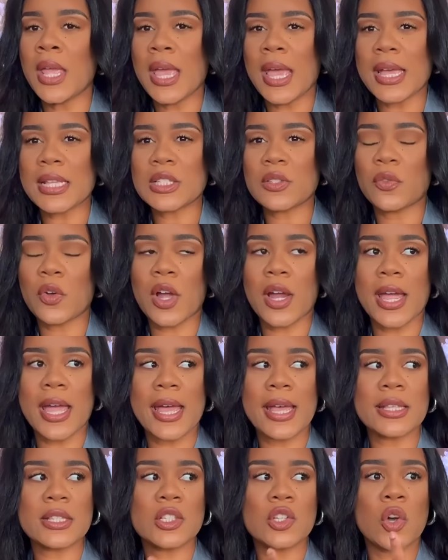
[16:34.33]
as far
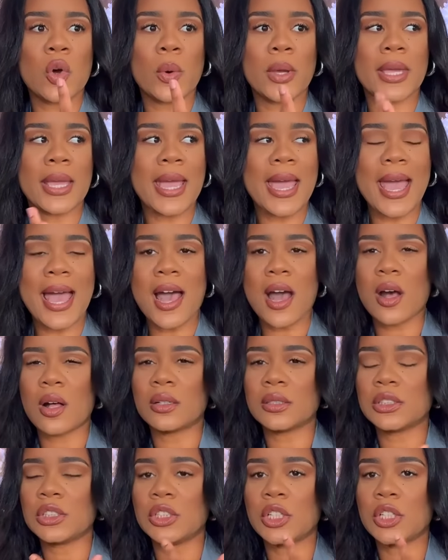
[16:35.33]
as going out.